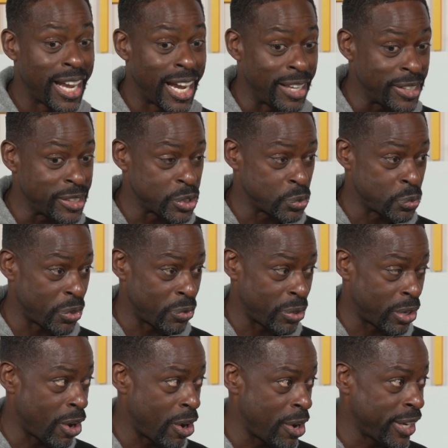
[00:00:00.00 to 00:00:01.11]
and this is with
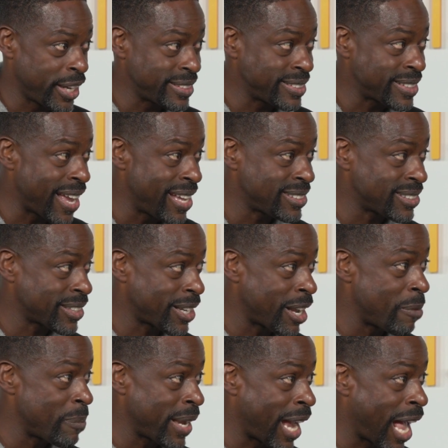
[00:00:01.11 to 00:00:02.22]
regarding Tess
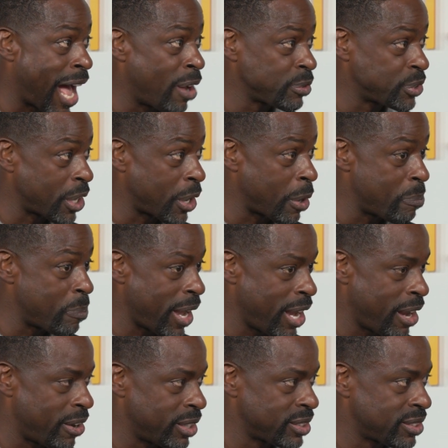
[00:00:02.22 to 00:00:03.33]
coming out to her
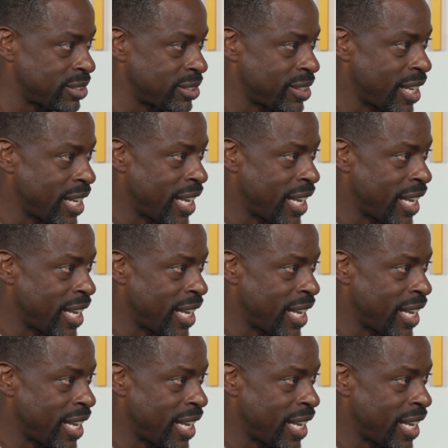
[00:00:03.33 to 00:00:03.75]
parents